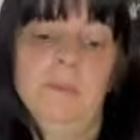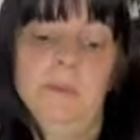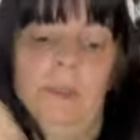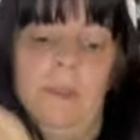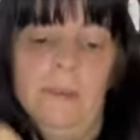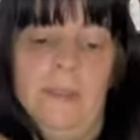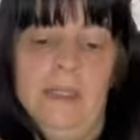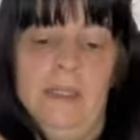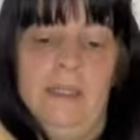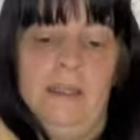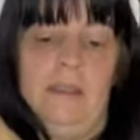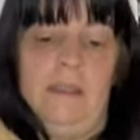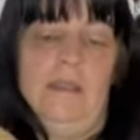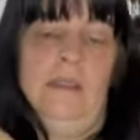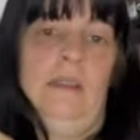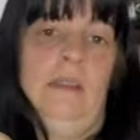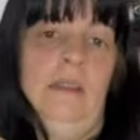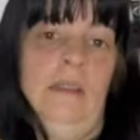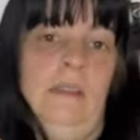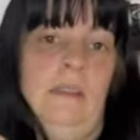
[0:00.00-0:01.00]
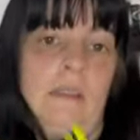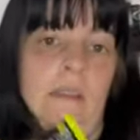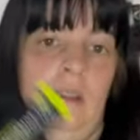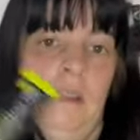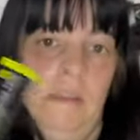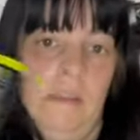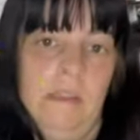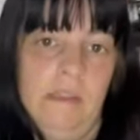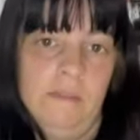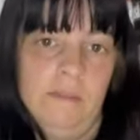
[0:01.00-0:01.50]
by the way,
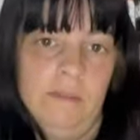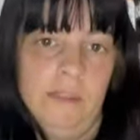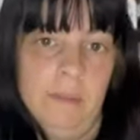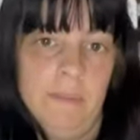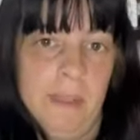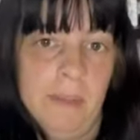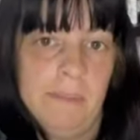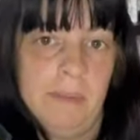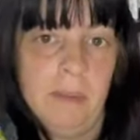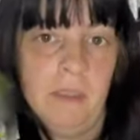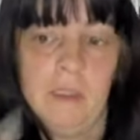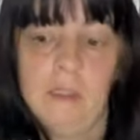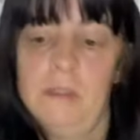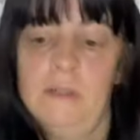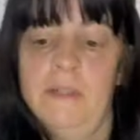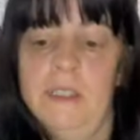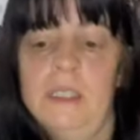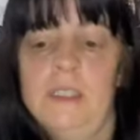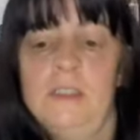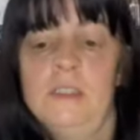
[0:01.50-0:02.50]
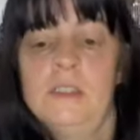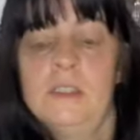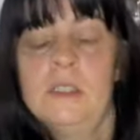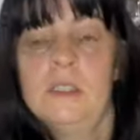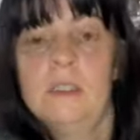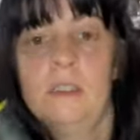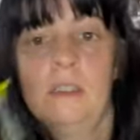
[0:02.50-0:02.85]
from the Pep & Co range.